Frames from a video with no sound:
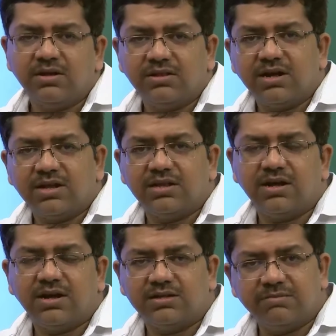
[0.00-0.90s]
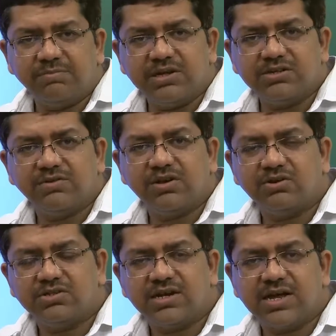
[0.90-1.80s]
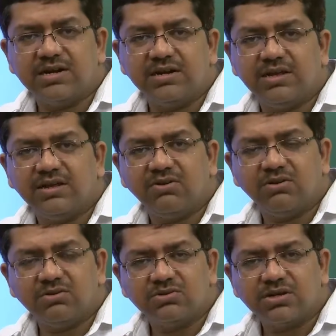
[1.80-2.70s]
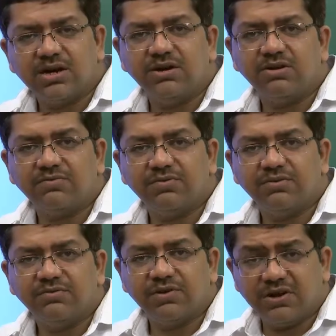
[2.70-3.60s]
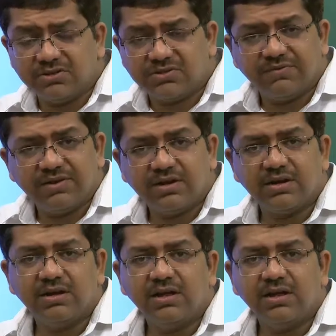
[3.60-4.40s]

the other place where austerity and all those kind of philosophical